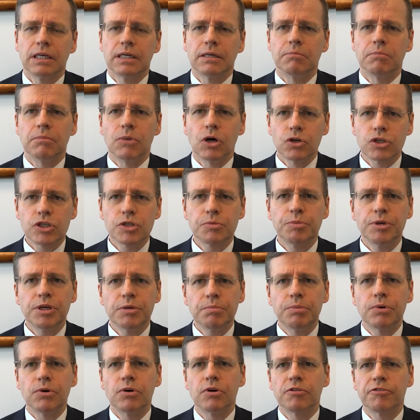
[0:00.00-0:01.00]
Most
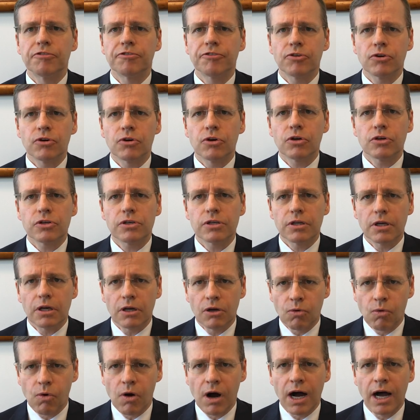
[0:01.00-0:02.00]
people for
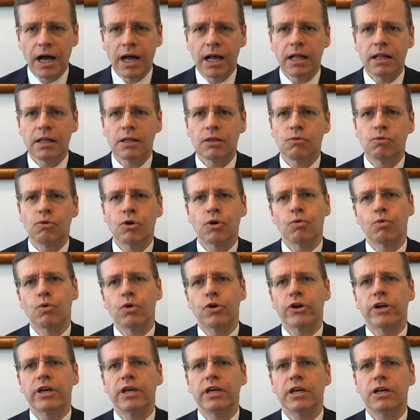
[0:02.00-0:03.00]
a while were
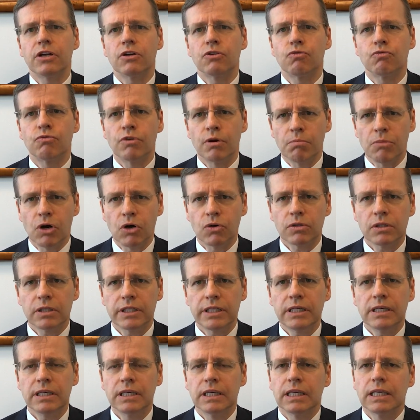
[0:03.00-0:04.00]
working
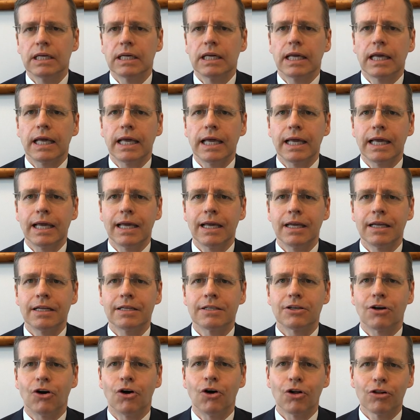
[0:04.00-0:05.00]
remotely,
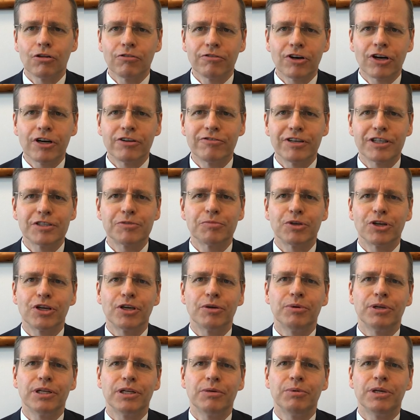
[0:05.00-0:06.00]
and all of our investment
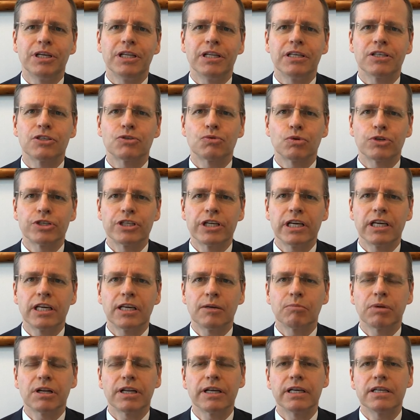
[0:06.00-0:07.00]
committee meetings were
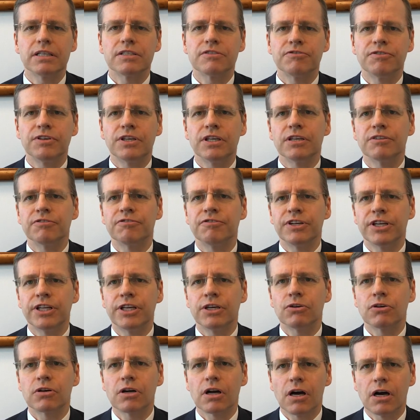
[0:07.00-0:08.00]
taking place via
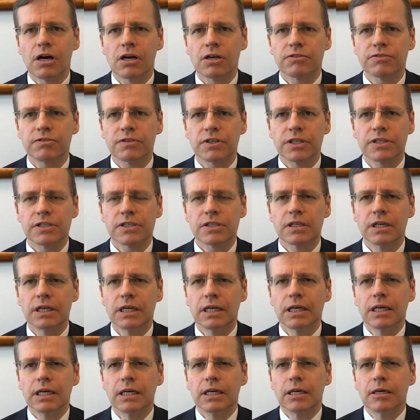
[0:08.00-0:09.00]
video conference.
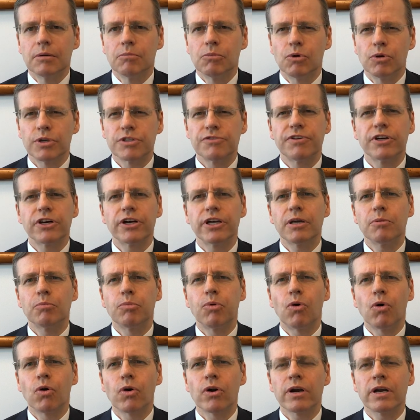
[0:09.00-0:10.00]
But what's very
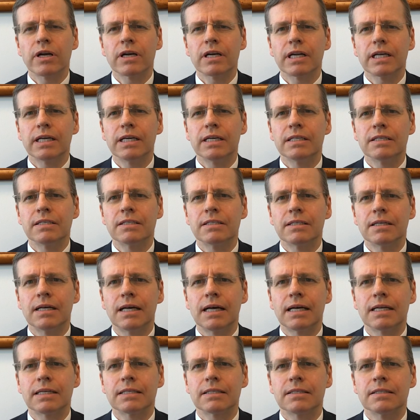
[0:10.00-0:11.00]
important is
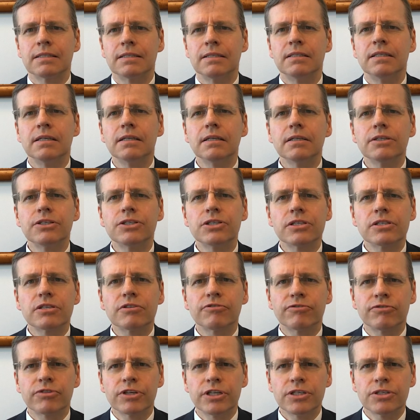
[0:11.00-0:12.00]
that the diligence
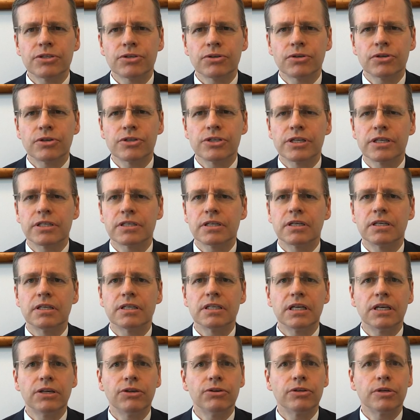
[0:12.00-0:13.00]
of research has
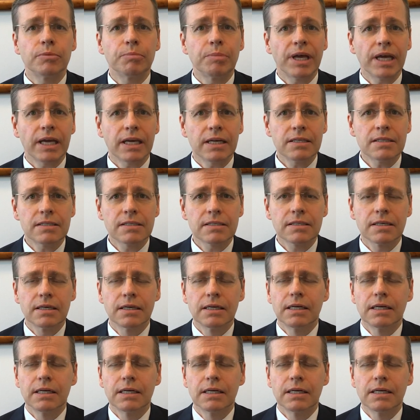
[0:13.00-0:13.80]
continued apace.